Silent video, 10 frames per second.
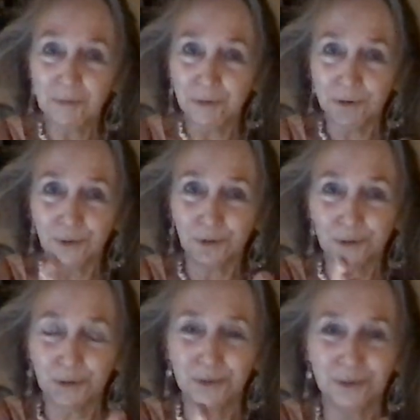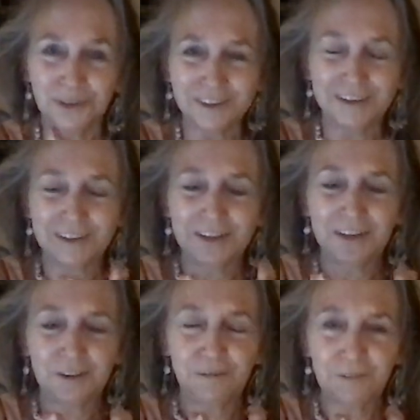Ooh,
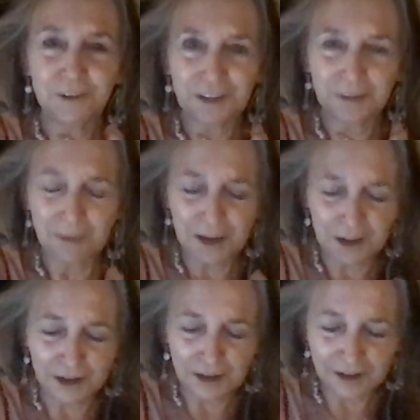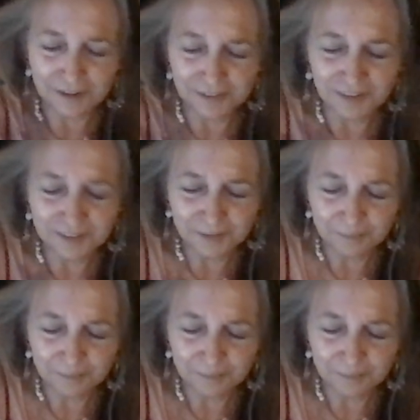feel it in my hands.